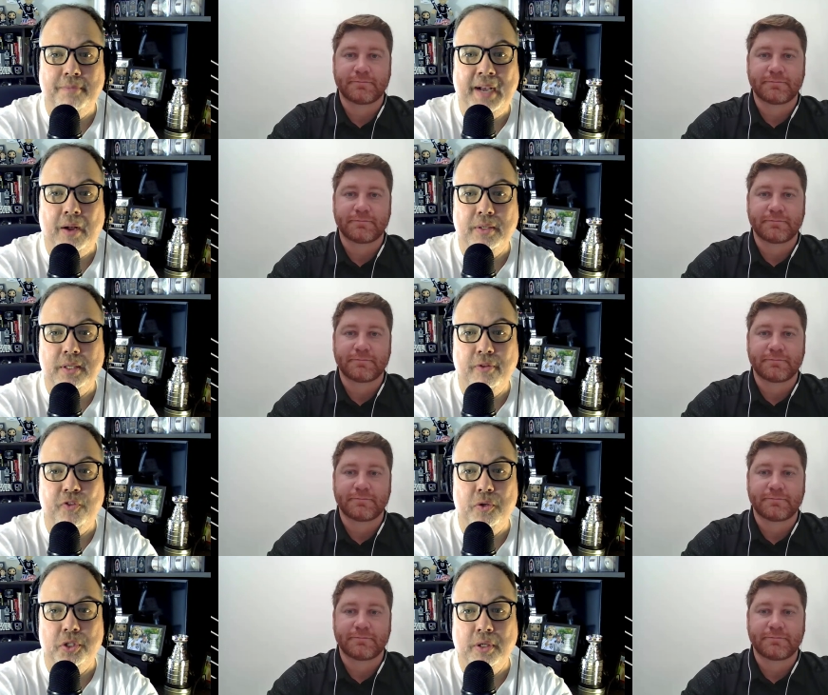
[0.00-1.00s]
Speaker 1: about the
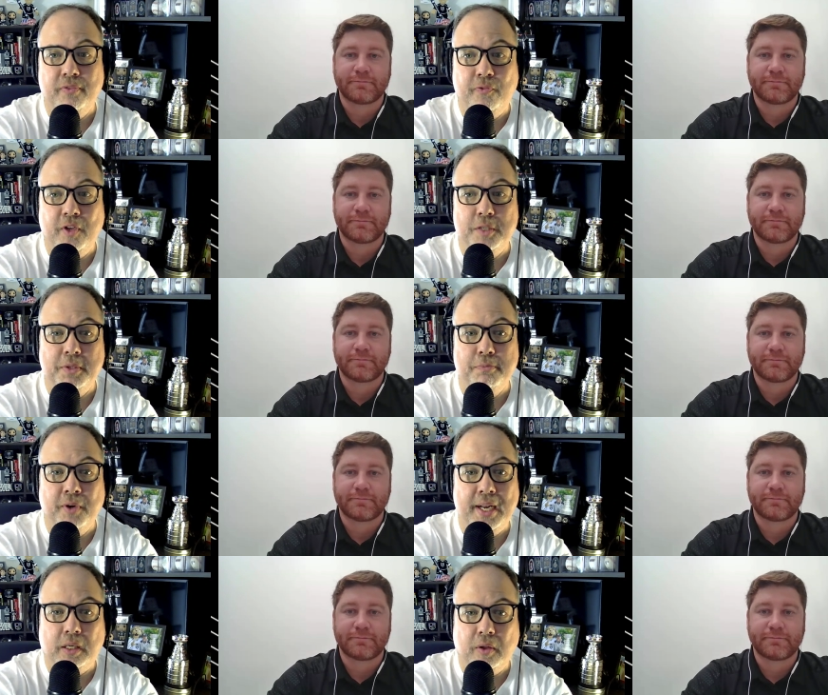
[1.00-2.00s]
future of defenseman
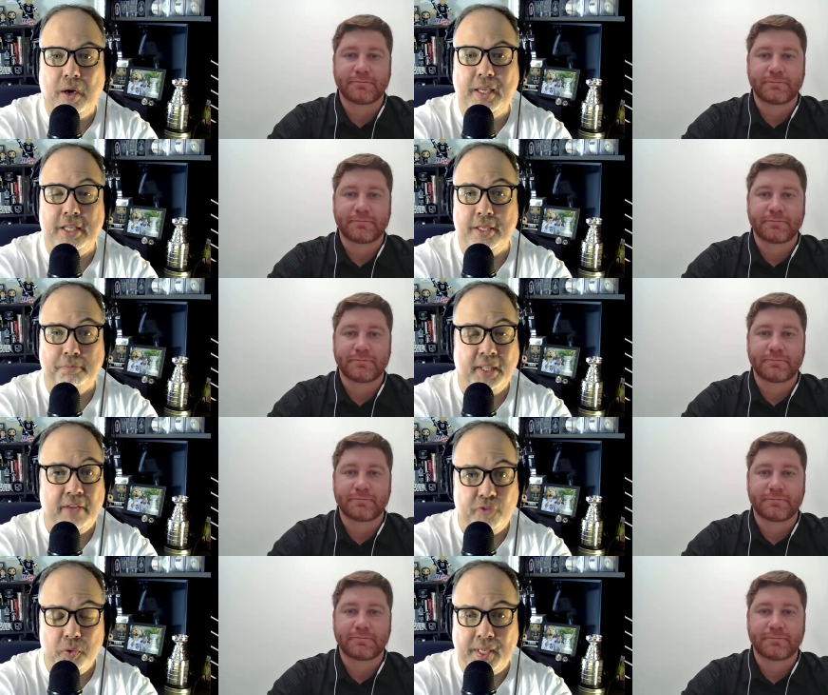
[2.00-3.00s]
Brandt Clarke. He did play
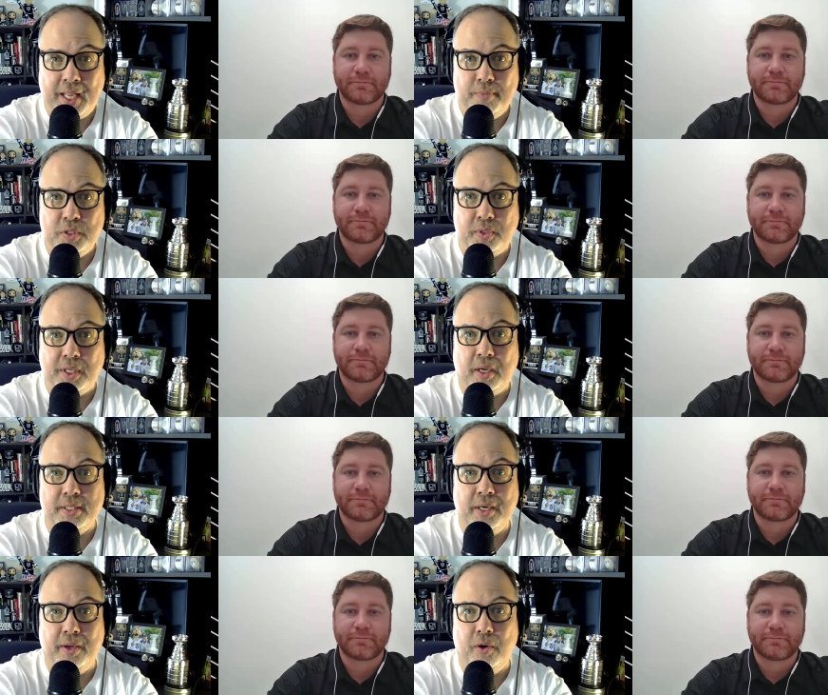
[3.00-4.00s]
a few games with the
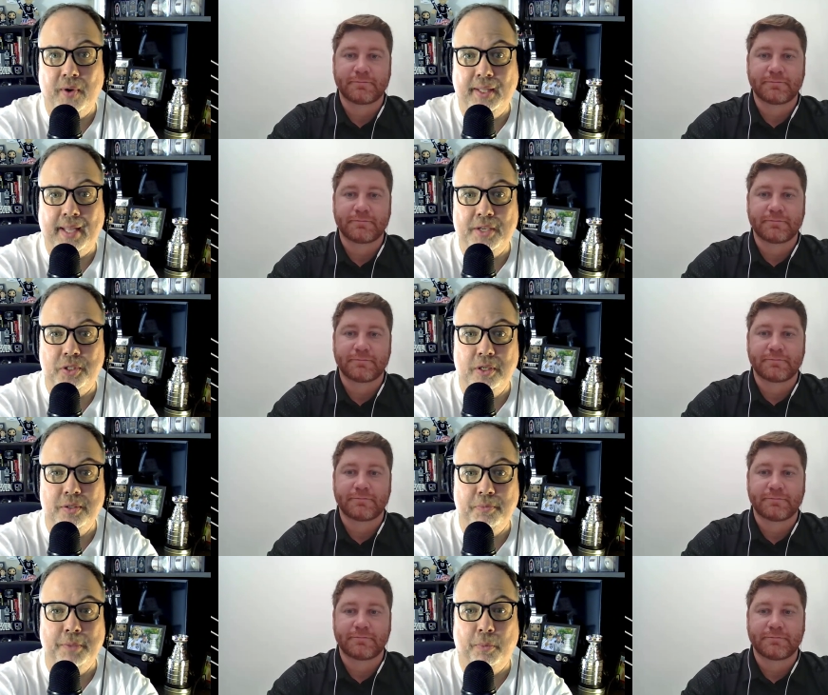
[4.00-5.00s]
Ontario Reign last year,
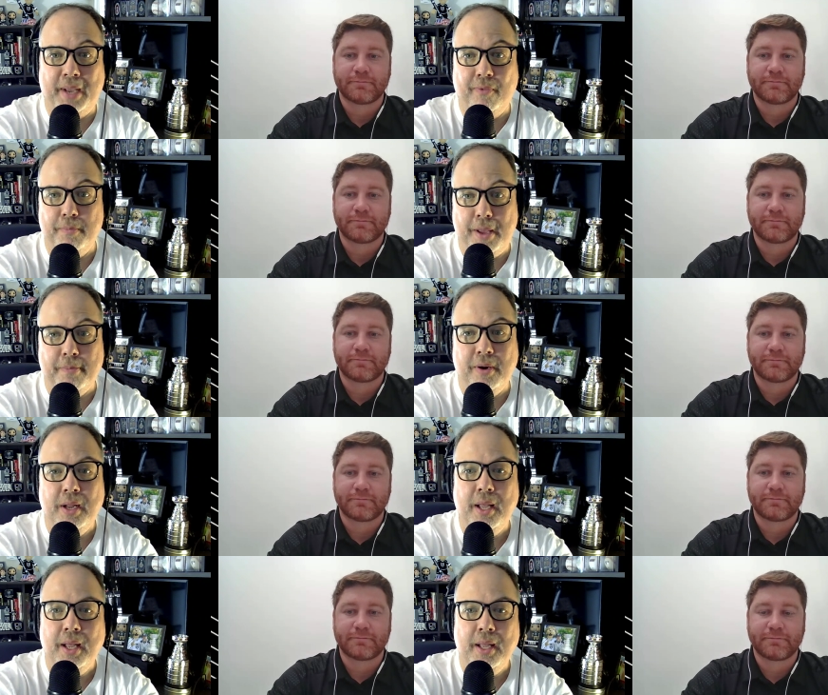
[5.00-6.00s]
some people might remember.
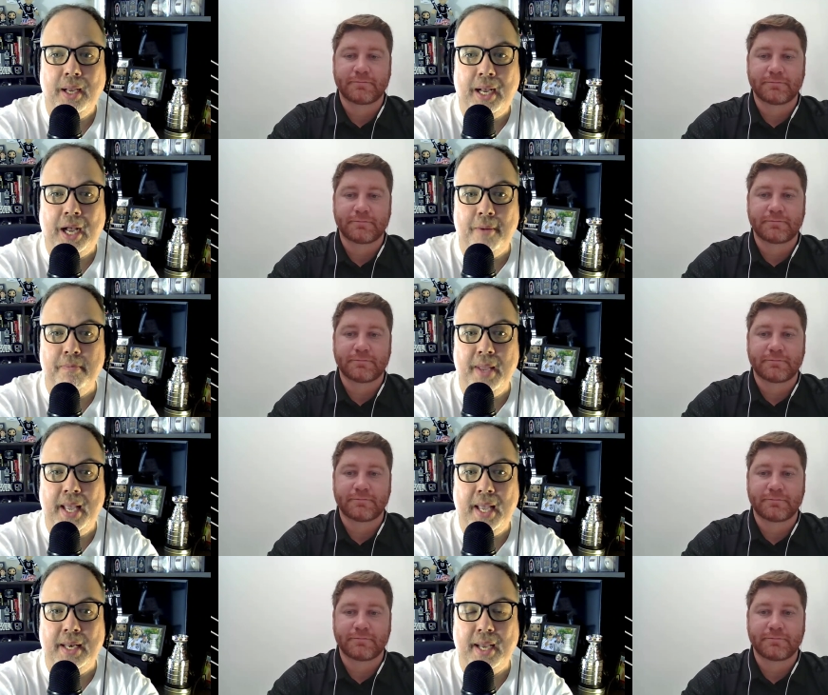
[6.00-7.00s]
Um,
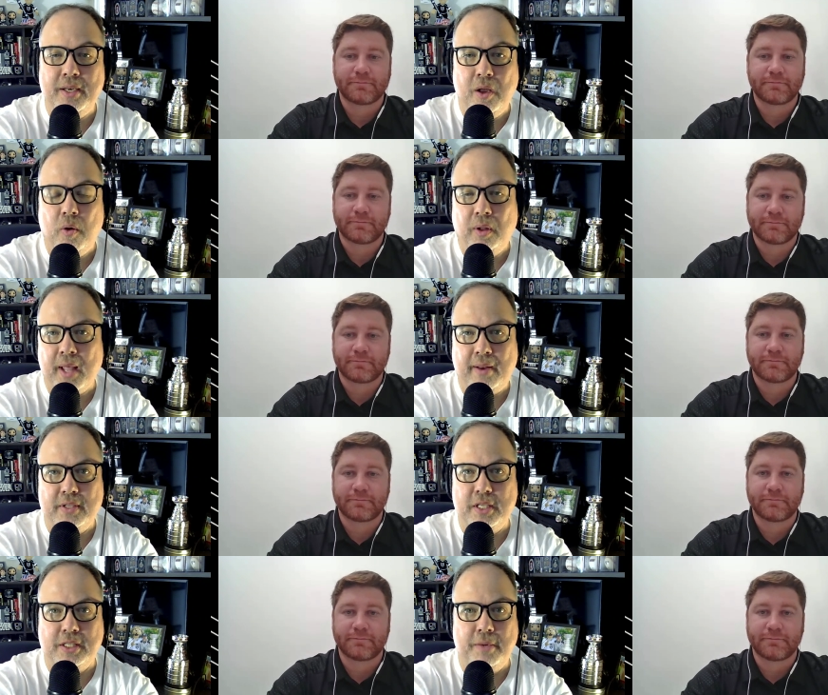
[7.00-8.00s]
and I know a lot of
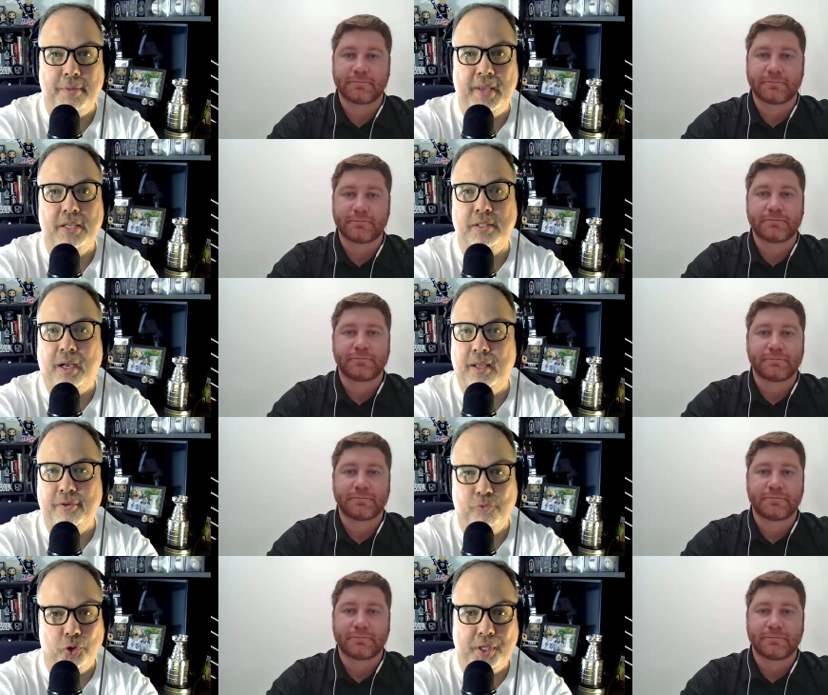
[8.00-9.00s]
this is going to be based
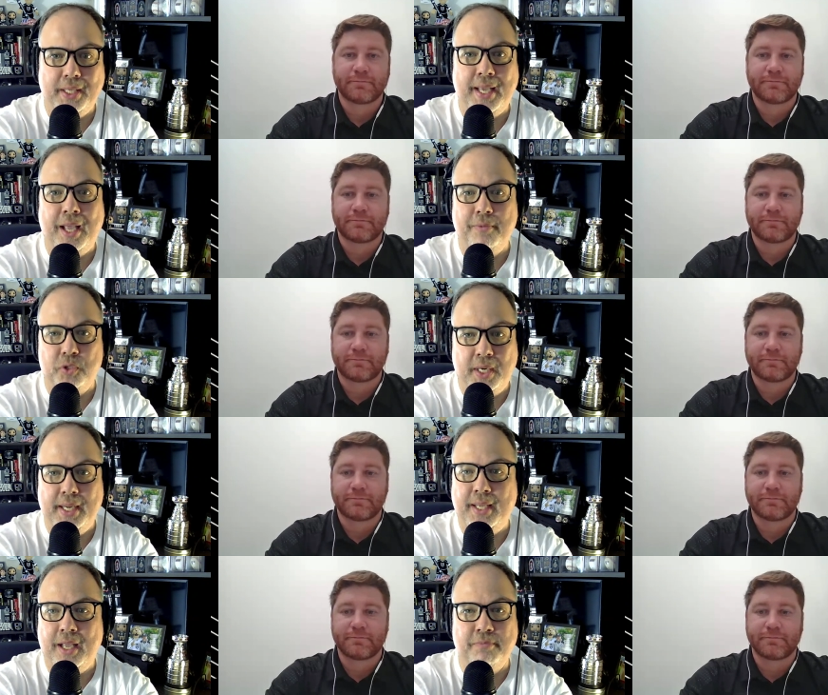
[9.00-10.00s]
on rookie camp,
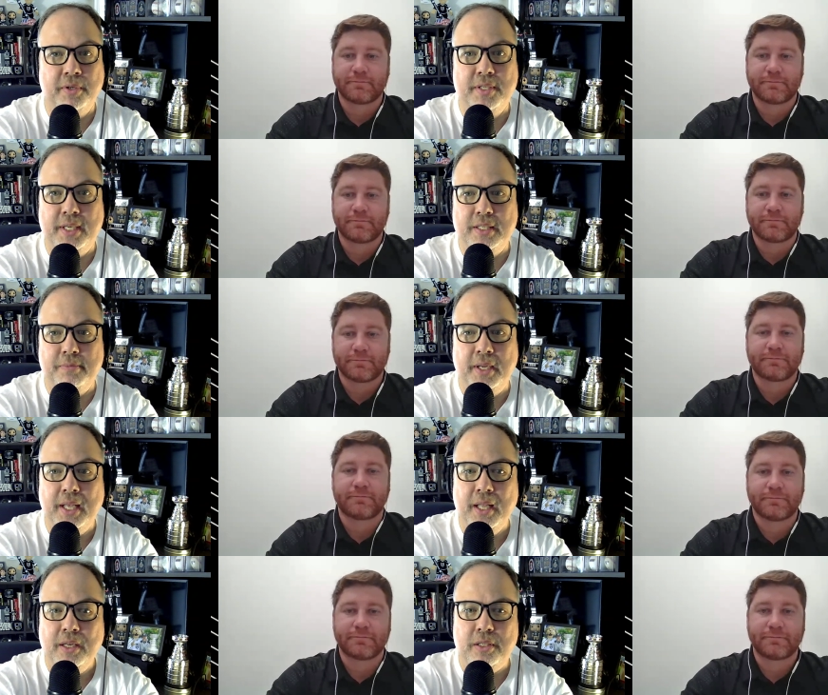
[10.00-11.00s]
training camp, preseason. But
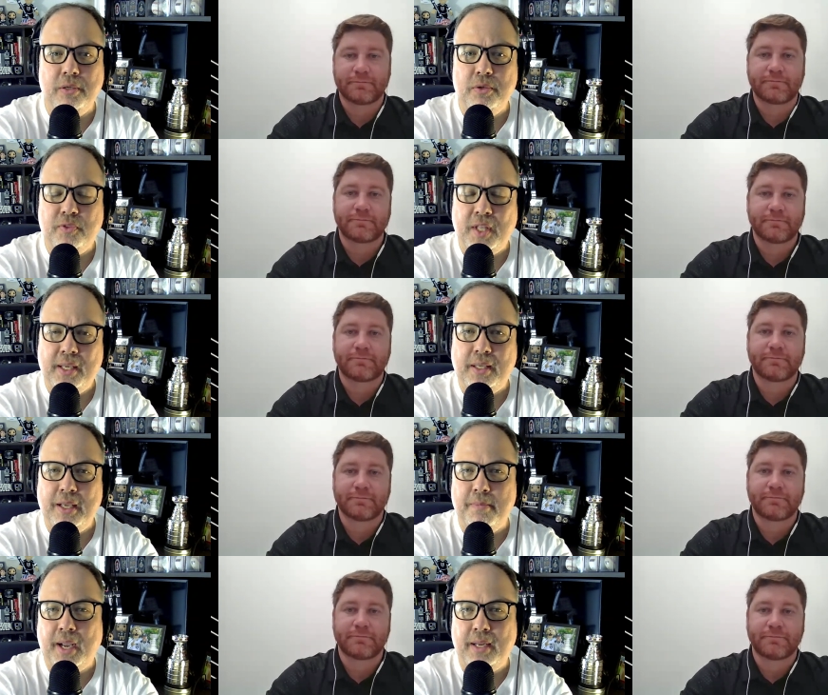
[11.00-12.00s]
do you think
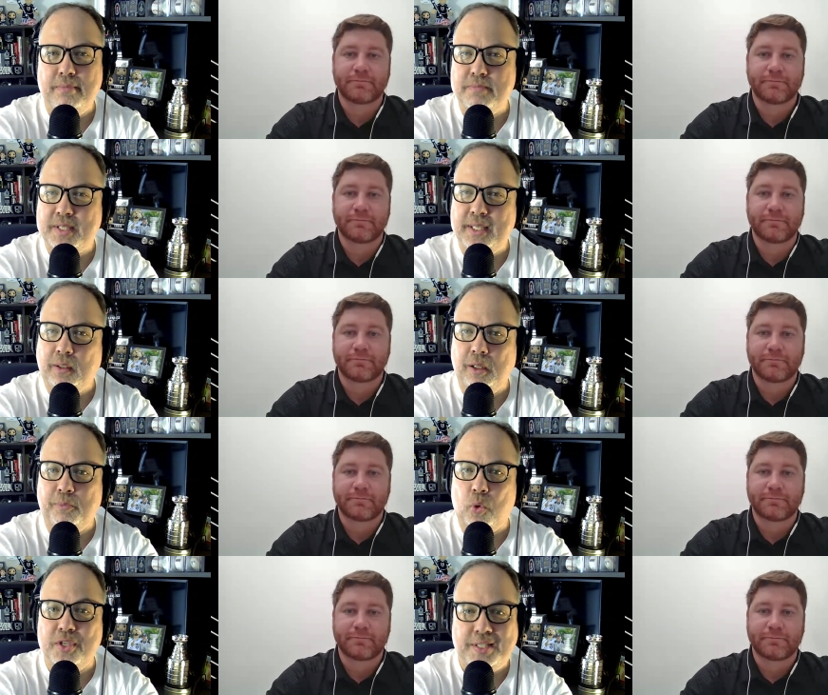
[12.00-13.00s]
he might see a little
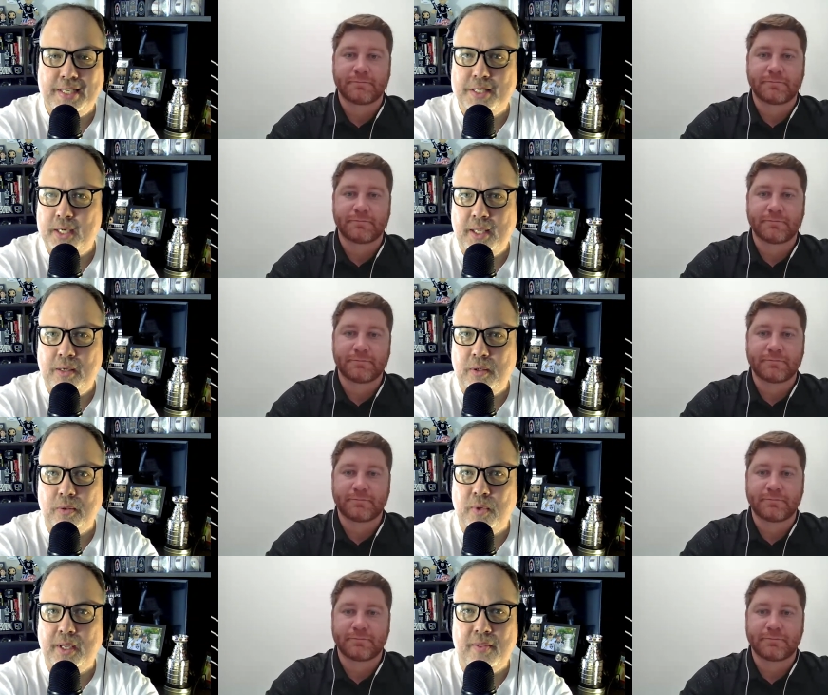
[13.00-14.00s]
more seasoning
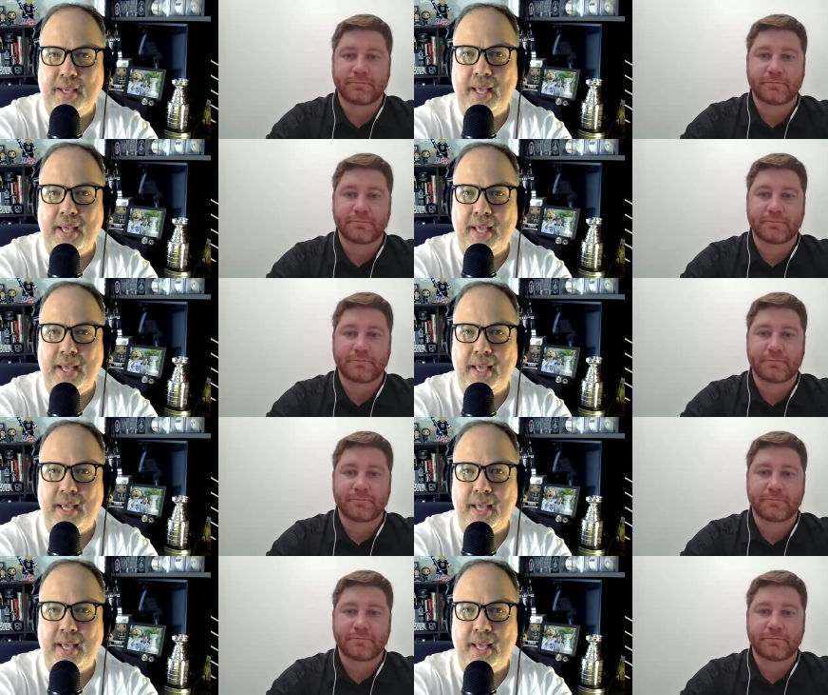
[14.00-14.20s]
in the